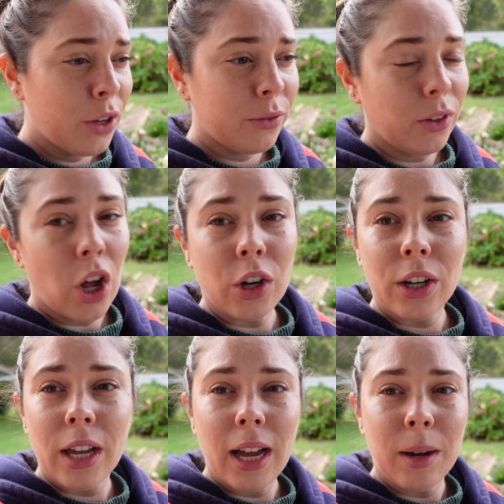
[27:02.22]
vlog.
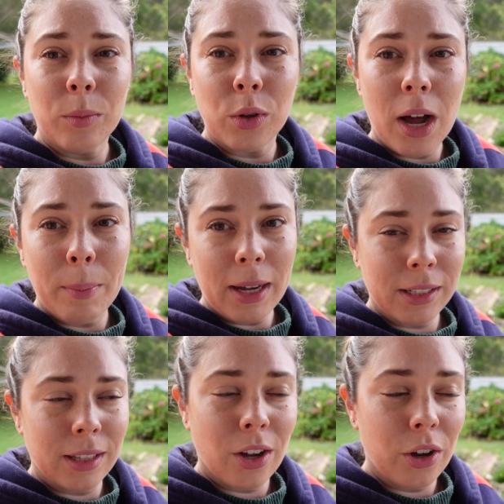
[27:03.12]
We'll come back
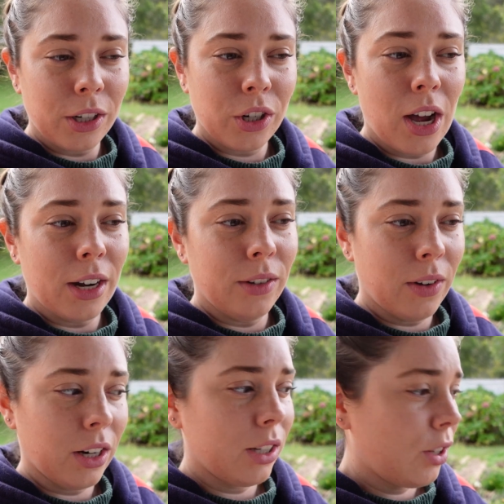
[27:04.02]
to the cottage garden
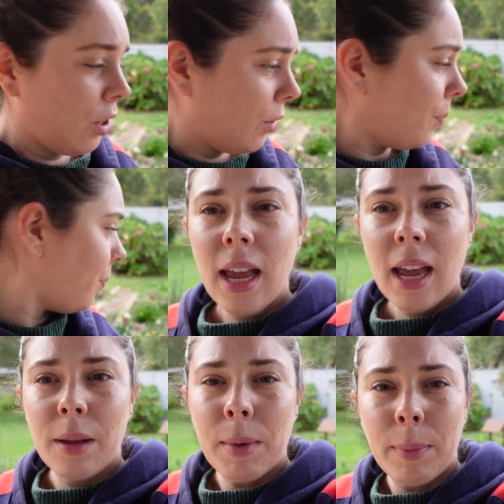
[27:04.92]
very soon,
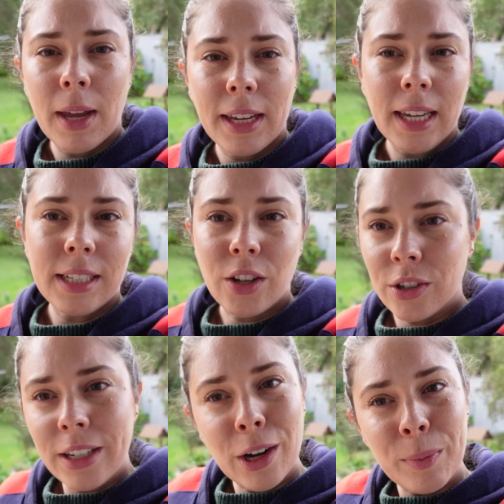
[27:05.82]
and maybe I can get Scott
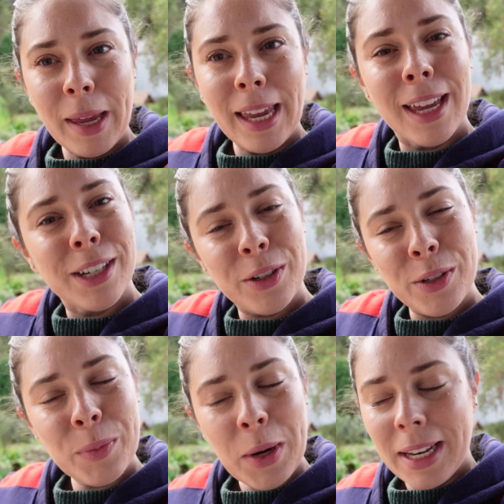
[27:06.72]
to help me do
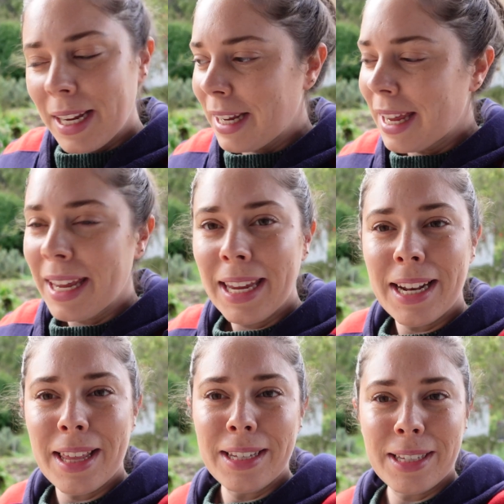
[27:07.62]
some weeding
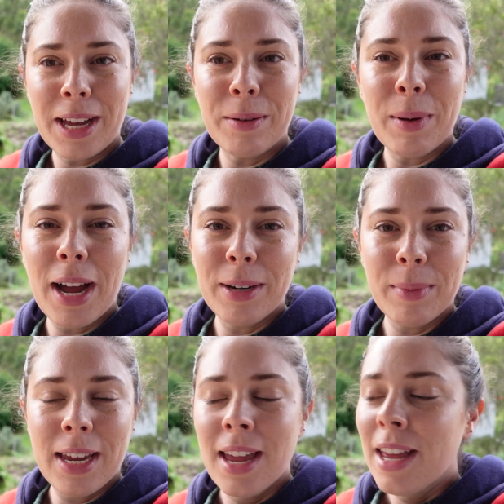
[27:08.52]
in this garden behind
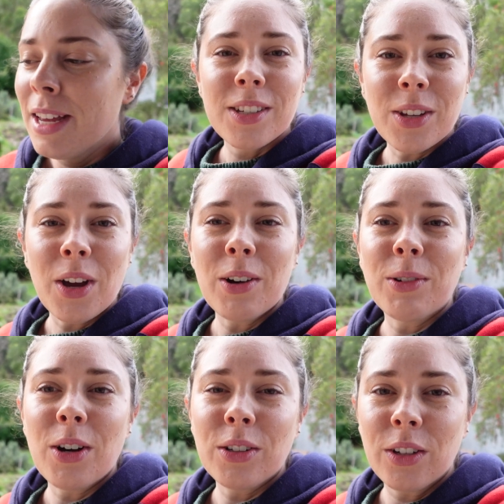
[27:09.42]
me. So I'll
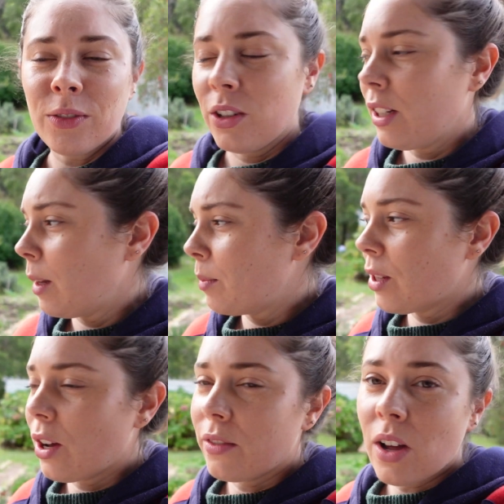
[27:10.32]
roll a few clips
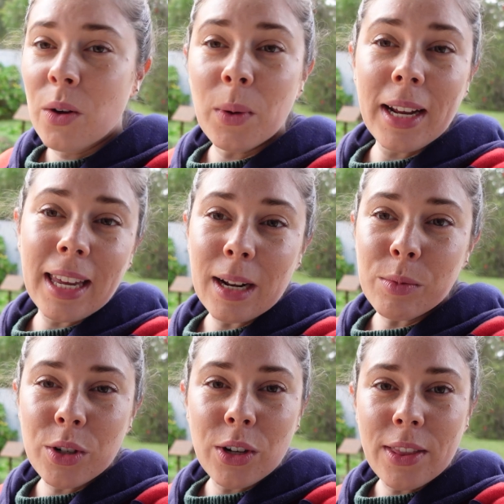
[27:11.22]
of what I get up
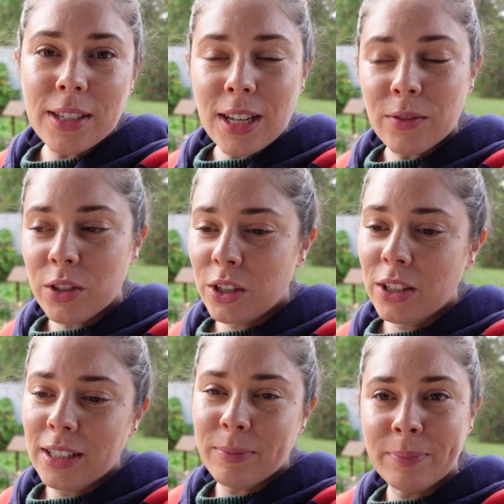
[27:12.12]
to this afternoon
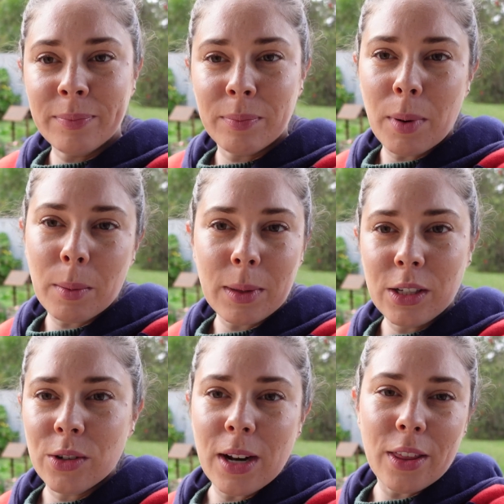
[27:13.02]
and probably
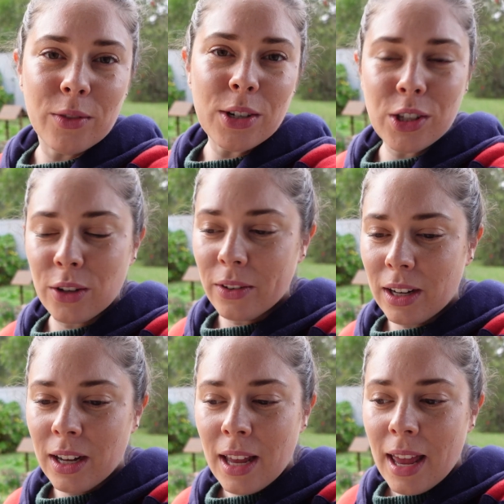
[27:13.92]
do another
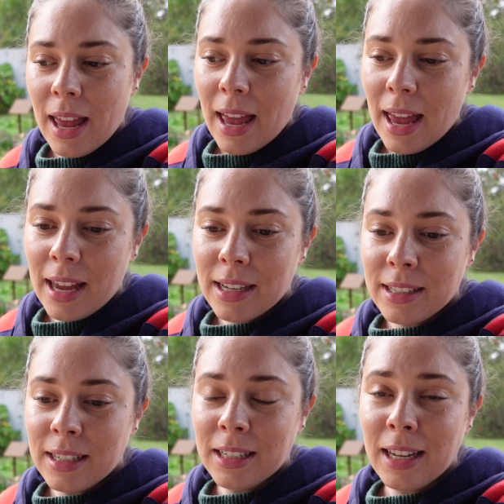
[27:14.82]
voiceover
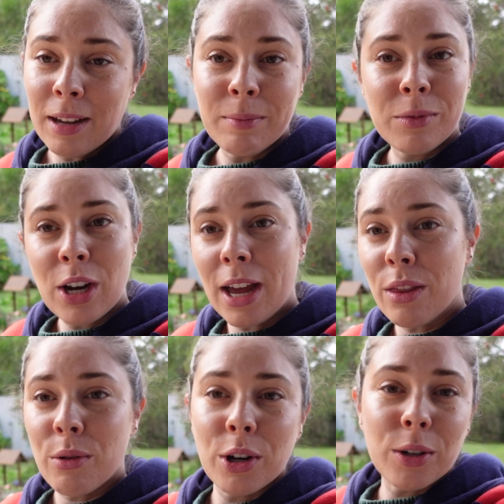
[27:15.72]
and yeah, chat
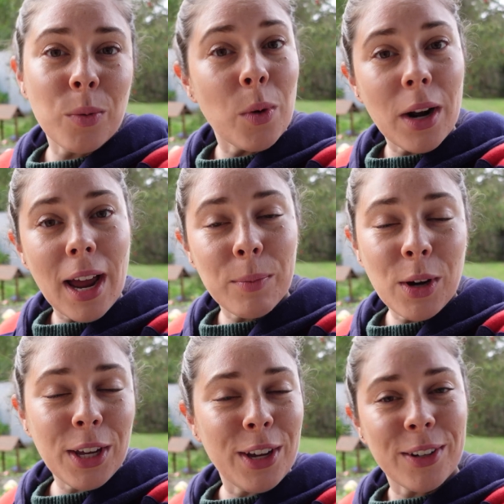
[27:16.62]
through what I'm
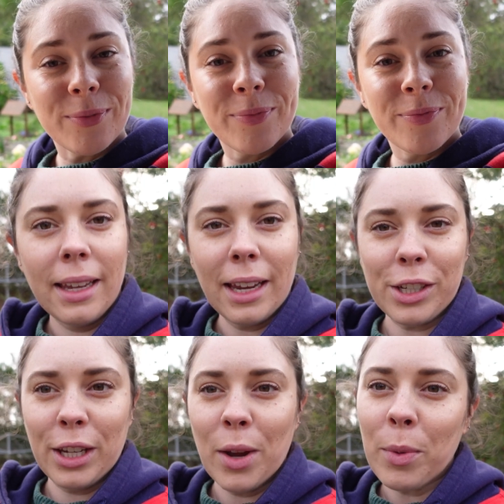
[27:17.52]
working on.
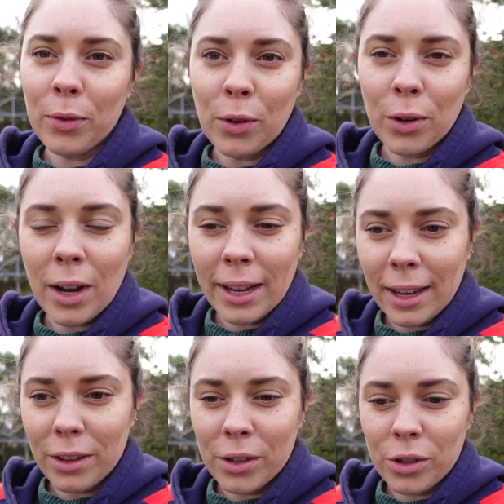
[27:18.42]
Actually, before I
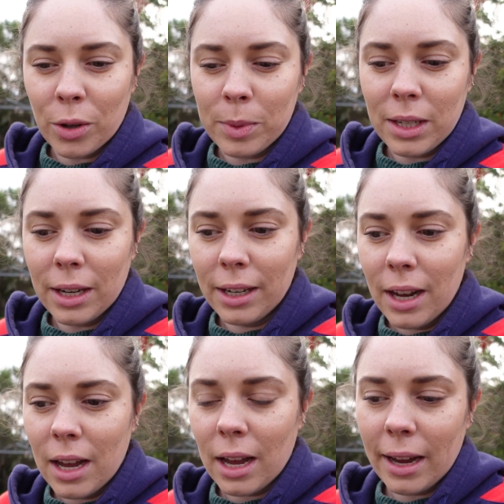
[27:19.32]
get those jobs done,
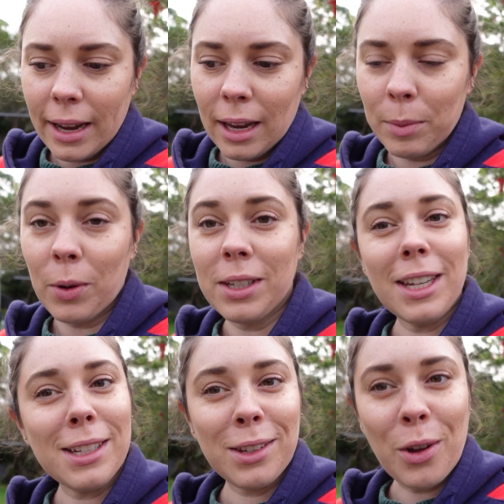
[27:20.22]
I am going to
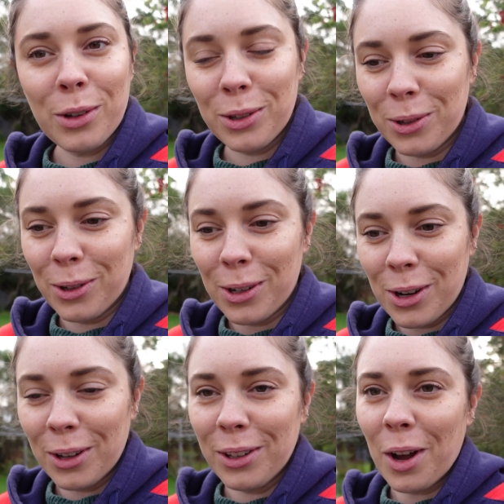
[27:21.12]
get Scott to
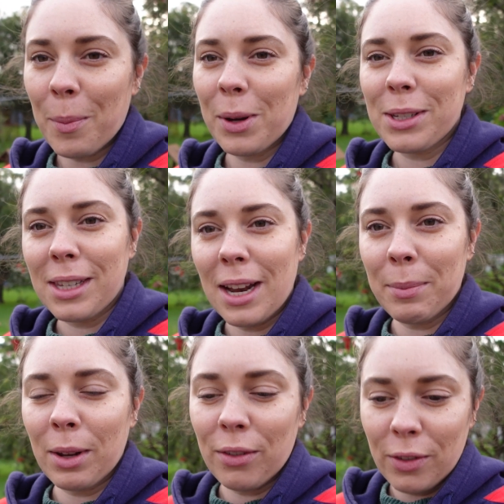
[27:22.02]
turn the compost. I'm
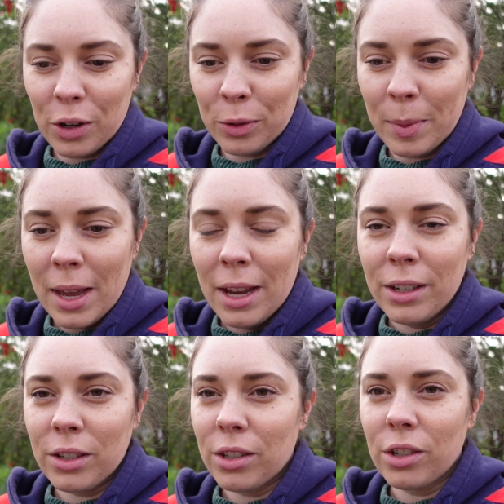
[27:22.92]
going to film
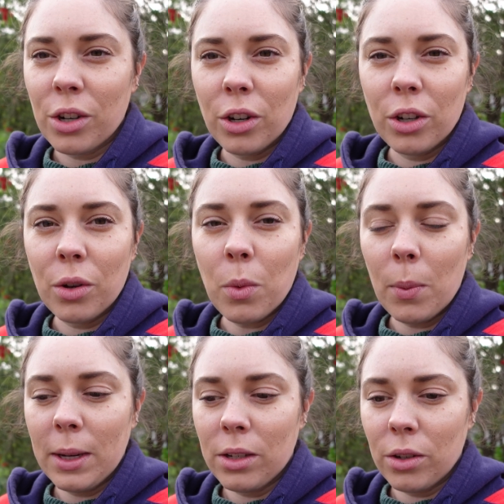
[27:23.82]
just to show you what
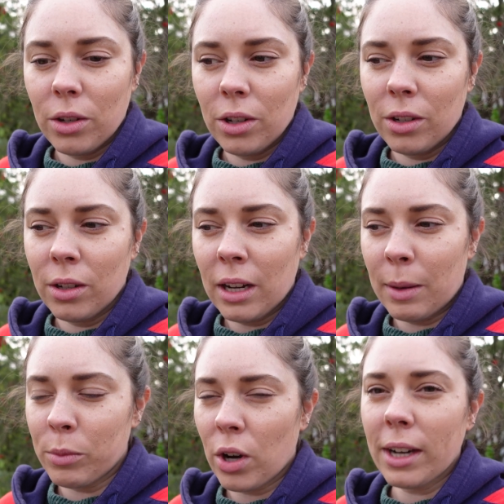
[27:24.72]
we do.
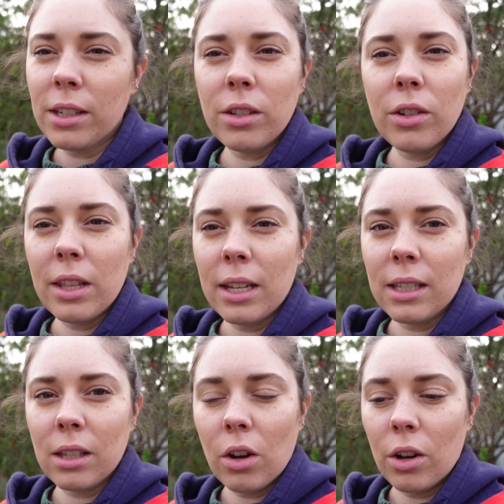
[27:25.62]
I'm trying to do
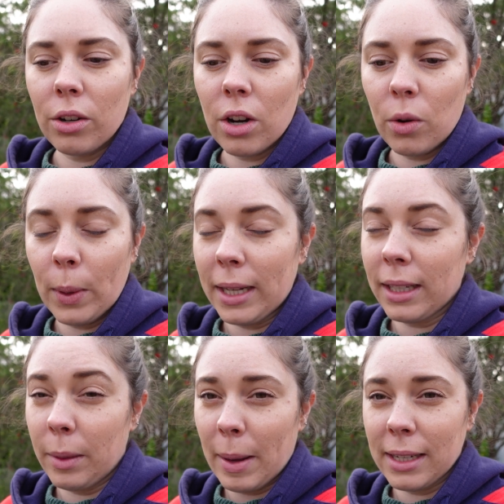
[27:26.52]
this on a
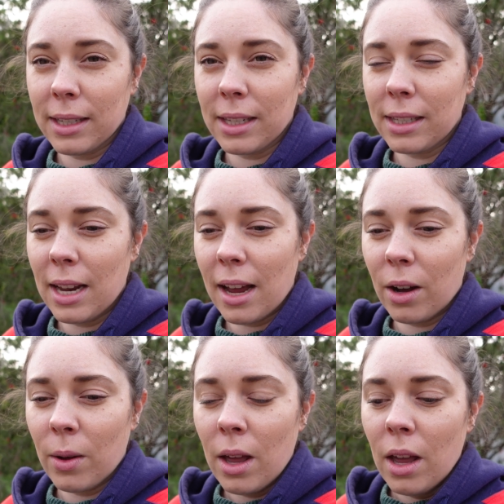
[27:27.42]
weekly basis
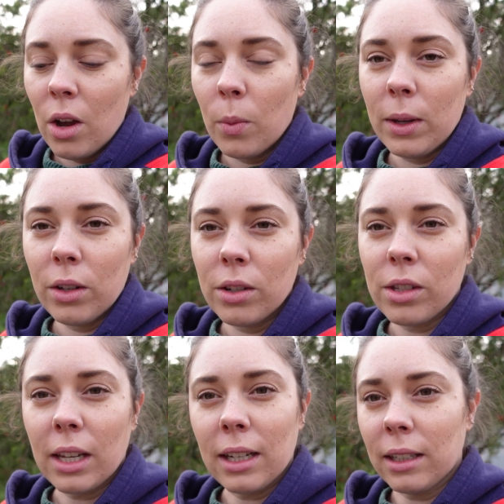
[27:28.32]
now. We use
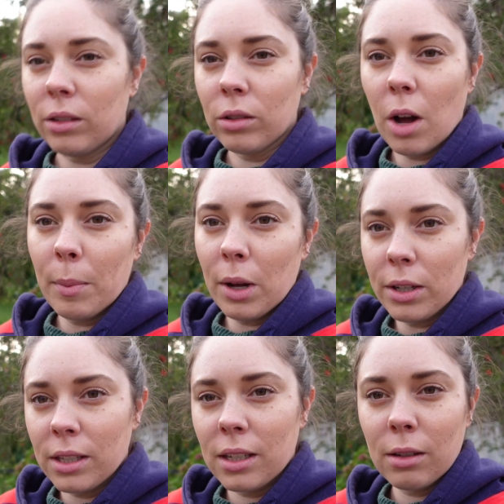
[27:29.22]
like a little
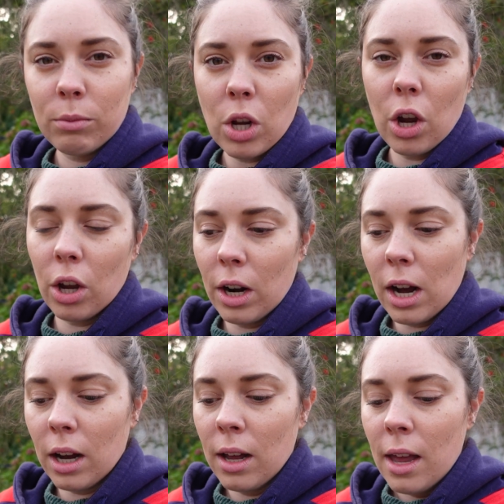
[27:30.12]
compost
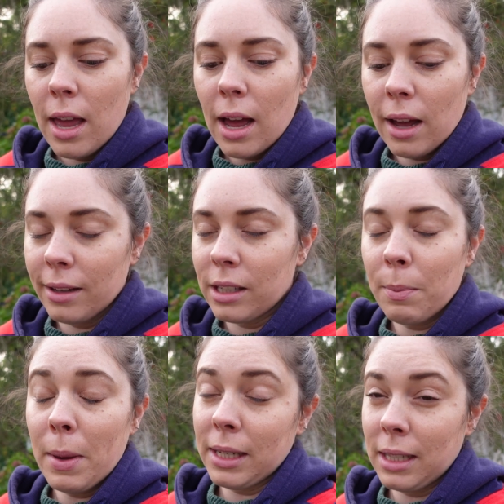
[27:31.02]
turner. It's the
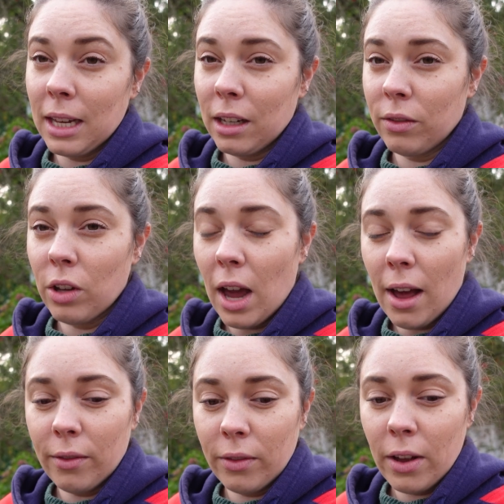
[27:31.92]
best thing if you
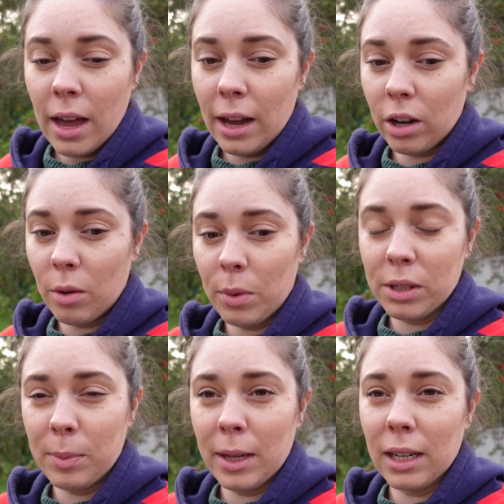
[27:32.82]
have a
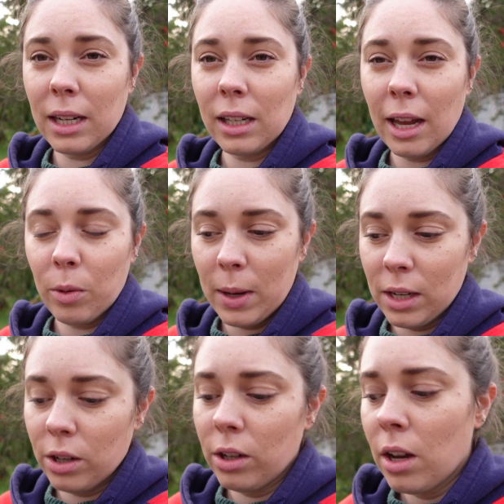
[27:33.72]
compost bin like we
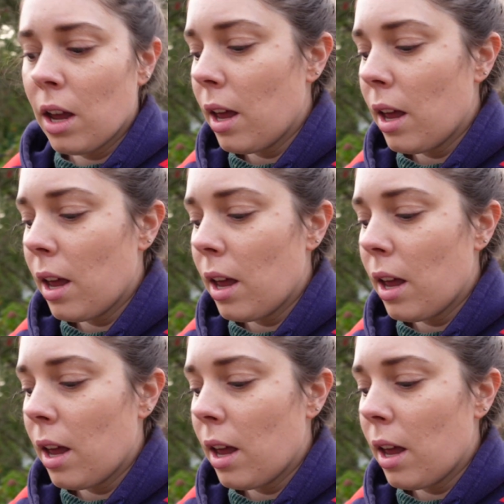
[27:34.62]
do.